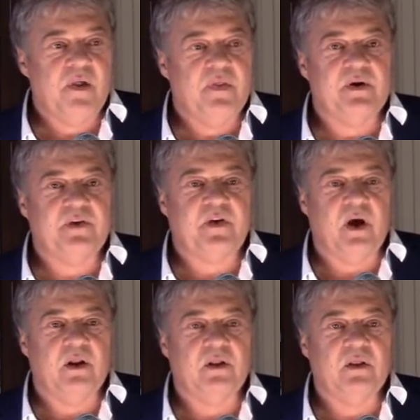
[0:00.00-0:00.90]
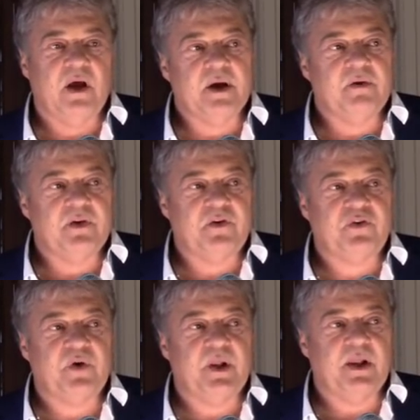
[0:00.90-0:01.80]
There's a lot of this
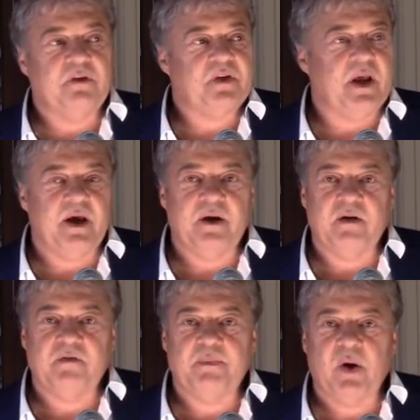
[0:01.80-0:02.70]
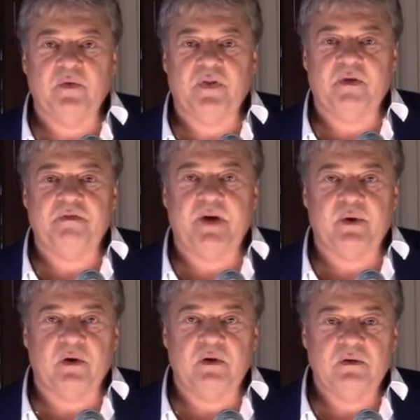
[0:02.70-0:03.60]
journey left ahead of both the
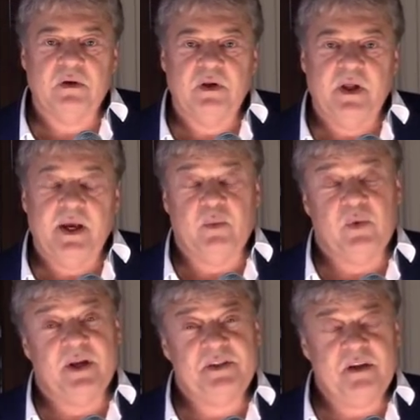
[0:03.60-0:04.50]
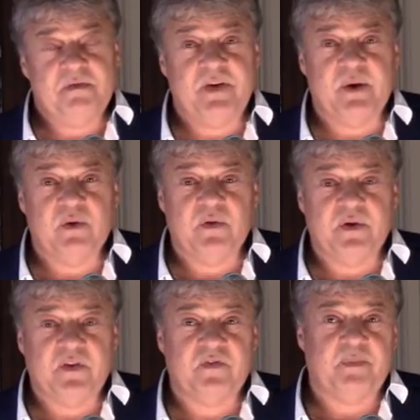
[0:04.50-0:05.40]
federal, and when I say federal,
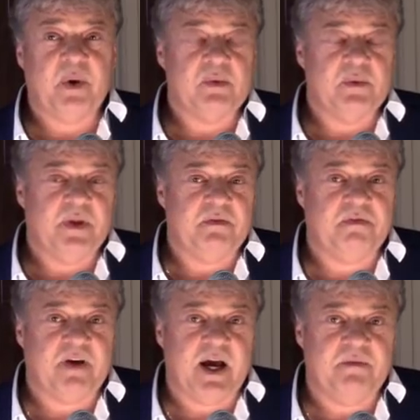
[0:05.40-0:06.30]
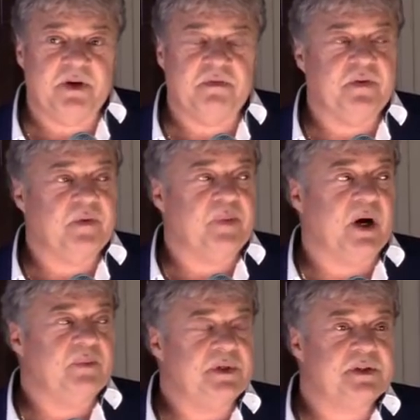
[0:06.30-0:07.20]
there's probably 5 different
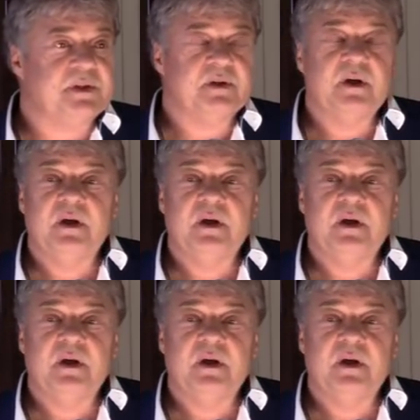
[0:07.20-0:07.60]
departments,